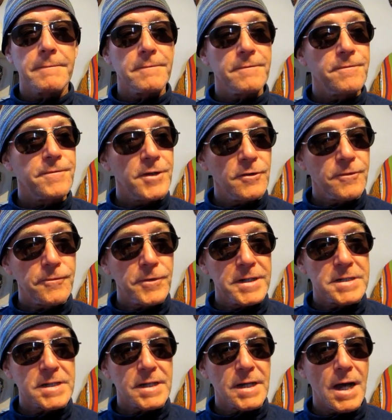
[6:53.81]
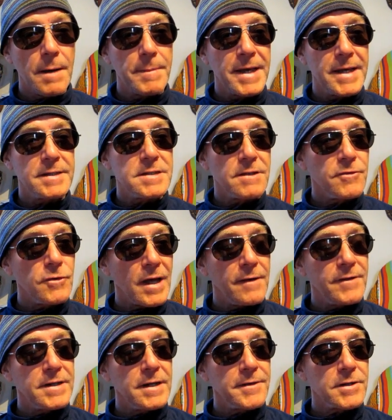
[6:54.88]
Feel free to comment if you
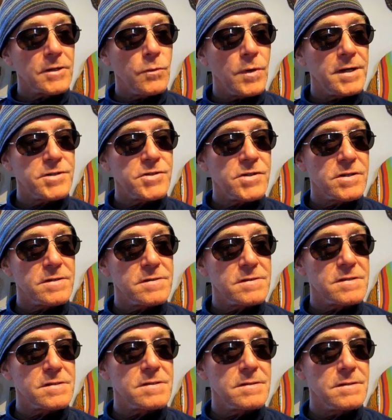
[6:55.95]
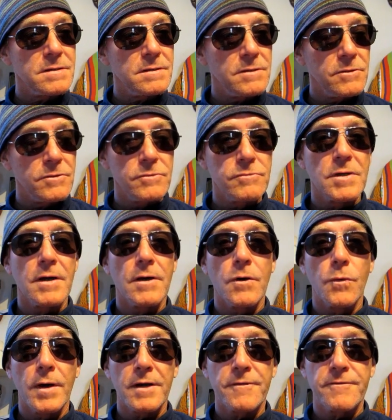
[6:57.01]
have any other questions. You
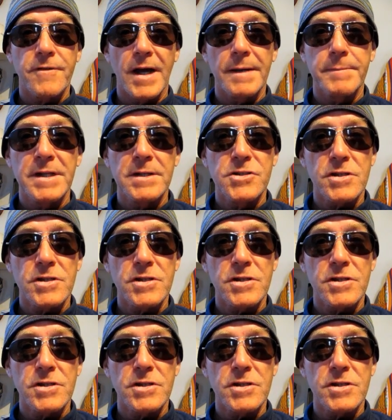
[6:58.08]
know where to find me.